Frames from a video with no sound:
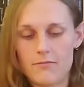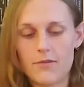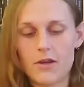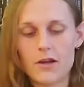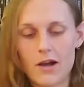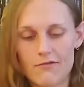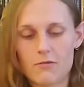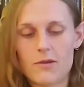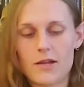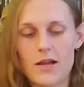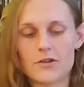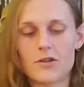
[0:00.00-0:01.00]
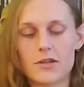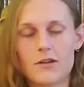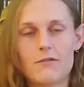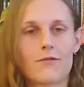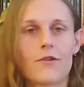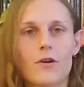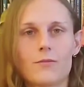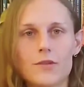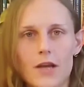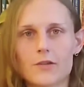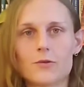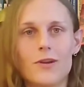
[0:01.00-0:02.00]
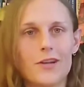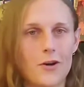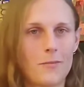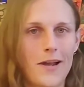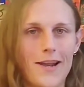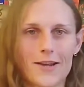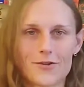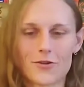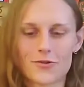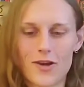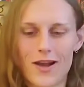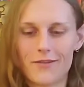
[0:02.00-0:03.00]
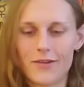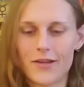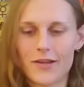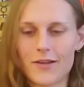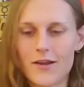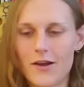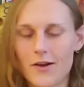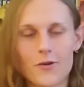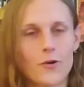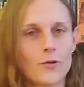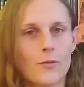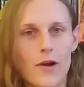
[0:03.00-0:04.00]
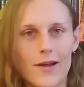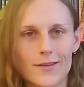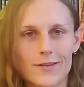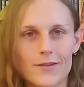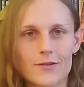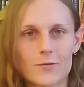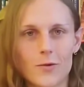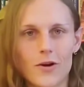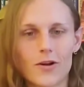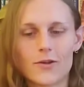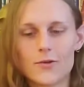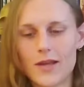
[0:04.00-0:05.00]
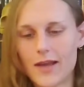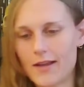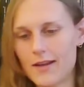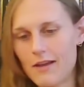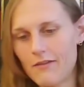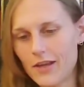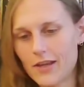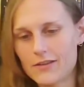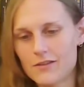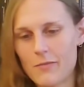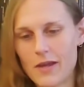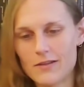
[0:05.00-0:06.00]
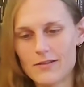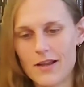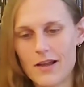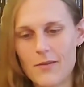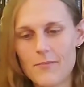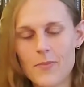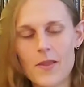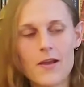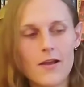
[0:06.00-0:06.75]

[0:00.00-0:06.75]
the government actually confirms, yes, we know about astral traveling, occult practices work, you can navigate space-time.